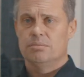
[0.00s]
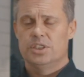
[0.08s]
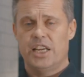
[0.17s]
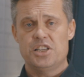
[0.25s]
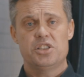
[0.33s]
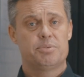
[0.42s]

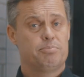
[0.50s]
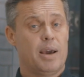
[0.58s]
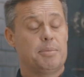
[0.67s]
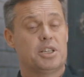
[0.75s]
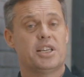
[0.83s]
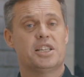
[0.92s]
test
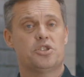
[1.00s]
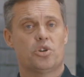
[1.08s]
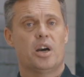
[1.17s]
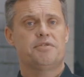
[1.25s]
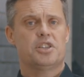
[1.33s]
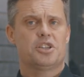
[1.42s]

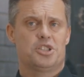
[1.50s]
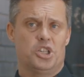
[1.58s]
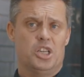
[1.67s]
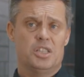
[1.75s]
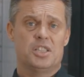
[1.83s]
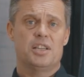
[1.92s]
drives are
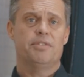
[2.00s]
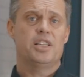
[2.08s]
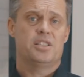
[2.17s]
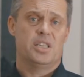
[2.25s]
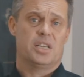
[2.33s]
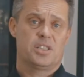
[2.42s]
concerned, the
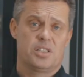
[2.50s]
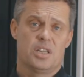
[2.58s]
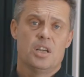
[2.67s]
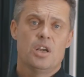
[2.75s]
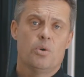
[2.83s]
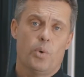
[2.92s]
76
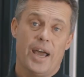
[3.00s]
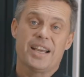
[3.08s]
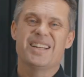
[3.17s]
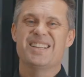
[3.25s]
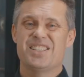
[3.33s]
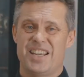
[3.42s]

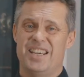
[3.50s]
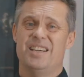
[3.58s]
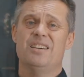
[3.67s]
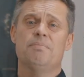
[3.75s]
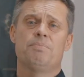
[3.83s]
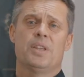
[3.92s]
wagon is
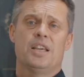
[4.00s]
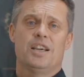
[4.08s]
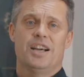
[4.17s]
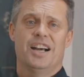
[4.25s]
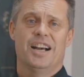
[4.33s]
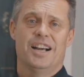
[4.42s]
here
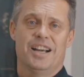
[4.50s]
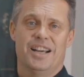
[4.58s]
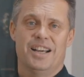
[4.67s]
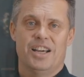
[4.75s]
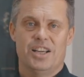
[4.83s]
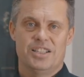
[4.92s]

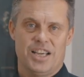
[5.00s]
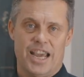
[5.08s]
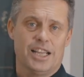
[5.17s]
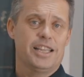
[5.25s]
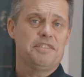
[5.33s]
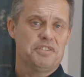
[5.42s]

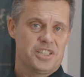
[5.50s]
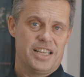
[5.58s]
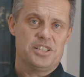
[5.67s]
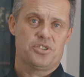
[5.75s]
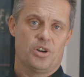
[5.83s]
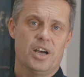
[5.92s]
daily for
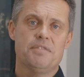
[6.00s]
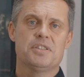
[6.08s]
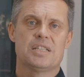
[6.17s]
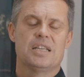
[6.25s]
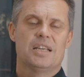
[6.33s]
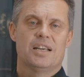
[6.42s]
test
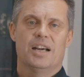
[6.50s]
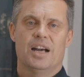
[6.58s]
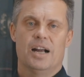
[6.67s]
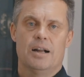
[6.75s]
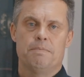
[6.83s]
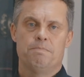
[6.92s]
drives.
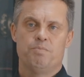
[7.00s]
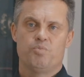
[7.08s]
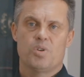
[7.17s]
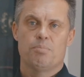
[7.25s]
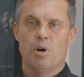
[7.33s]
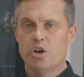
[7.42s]

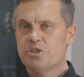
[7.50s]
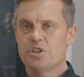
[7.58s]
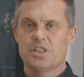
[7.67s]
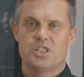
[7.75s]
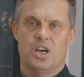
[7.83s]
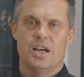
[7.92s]
Most
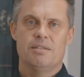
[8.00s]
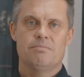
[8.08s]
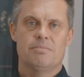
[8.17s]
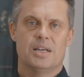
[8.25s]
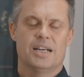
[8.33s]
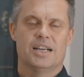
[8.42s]
of the
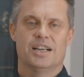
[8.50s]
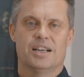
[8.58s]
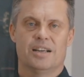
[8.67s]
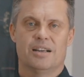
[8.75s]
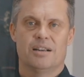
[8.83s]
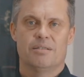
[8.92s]
time,
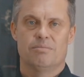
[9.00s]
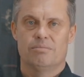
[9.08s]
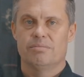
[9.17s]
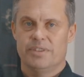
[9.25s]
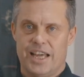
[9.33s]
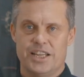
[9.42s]

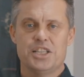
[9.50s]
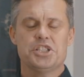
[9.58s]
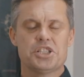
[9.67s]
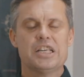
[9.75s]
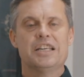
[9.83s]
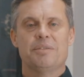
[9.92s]
that
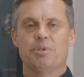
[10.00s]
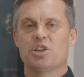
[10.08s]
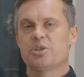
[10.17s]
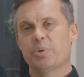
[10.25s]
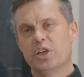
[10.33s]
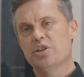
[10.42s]
is,
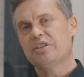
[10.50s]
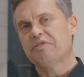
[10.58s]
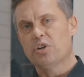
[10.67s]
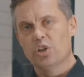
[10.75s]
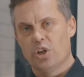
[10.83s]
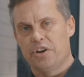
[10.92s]
because we use it
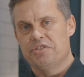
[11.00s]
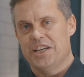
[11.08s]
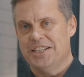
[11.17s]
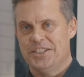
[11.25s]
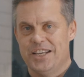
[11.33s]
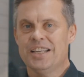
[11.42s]
for a lot of
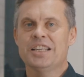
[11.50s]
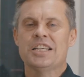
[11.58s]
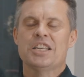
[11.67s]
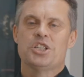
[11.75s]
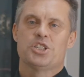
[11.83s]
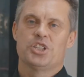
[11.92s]
testing.
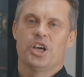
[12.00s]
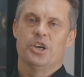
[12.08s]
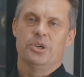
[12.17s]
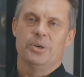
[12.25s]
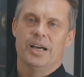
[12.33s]
So